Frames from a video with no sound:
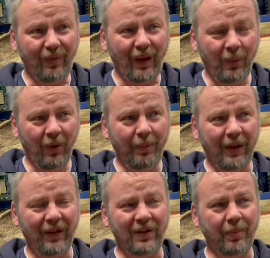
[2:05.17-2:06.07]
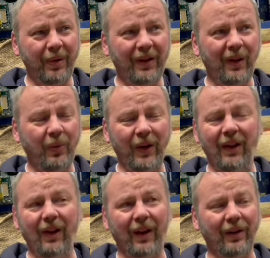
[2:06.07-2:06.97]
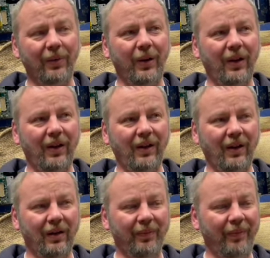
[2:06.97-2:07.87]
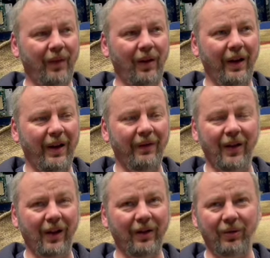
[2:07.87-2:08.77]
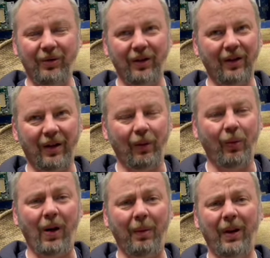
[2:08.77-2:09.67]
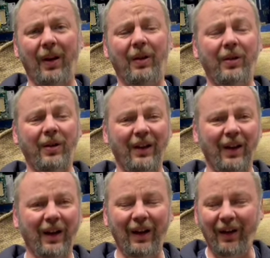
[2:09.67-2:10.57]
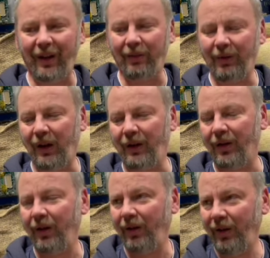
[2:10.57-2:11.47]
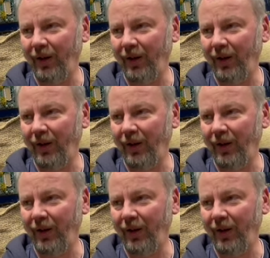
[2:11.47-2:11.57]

We've been such a busy week last week. Evenings I was just like wiped out, so I didn't get anything really done.